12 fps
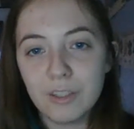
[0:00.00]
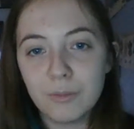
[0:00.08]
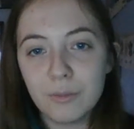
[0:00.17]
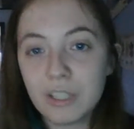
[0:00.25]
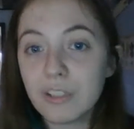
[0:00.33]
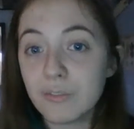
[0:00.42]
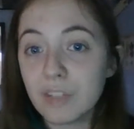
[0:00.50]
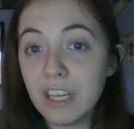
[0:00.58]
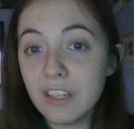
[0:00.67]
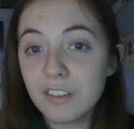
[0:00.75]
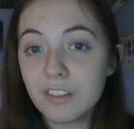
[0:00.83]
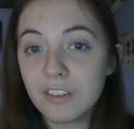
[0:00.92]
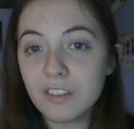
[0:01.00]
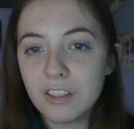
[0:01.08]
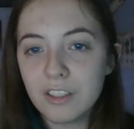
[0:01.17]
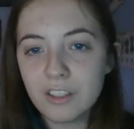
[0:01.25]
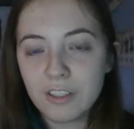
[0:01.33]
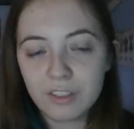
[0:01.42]
we could have guessed,
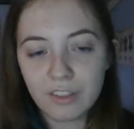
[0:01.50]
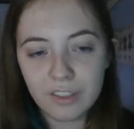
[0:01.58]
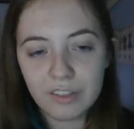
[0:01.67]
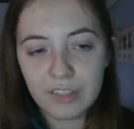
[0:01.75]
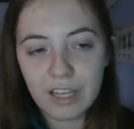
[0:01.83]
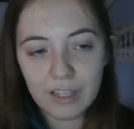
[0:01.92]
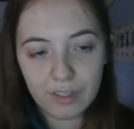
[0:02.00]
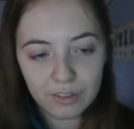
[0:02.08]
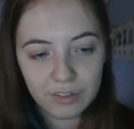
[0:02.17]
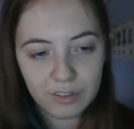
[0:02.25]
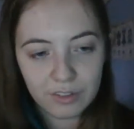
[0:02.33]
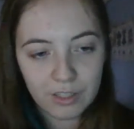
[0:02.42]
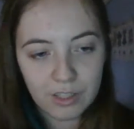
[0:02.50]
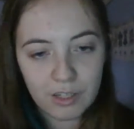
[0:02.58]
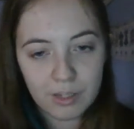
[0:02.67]
because it's Atlas,